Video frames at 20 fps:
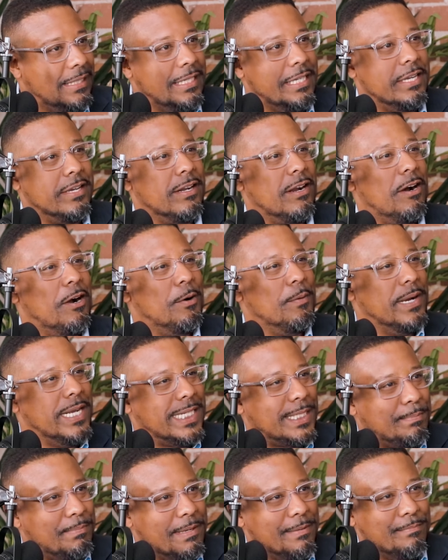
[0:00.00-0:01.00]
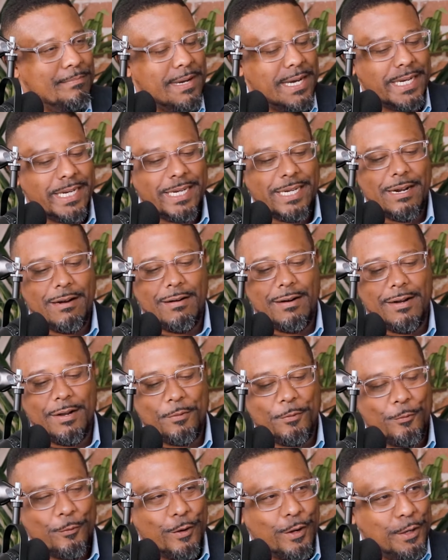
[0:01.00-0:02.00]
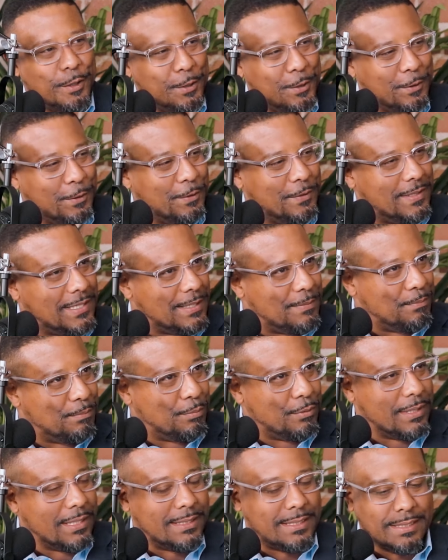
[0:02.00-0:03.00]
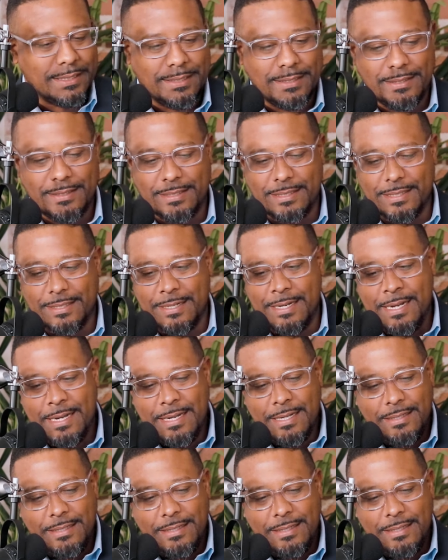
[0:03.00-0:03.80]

You can always spend money on roads and bridges and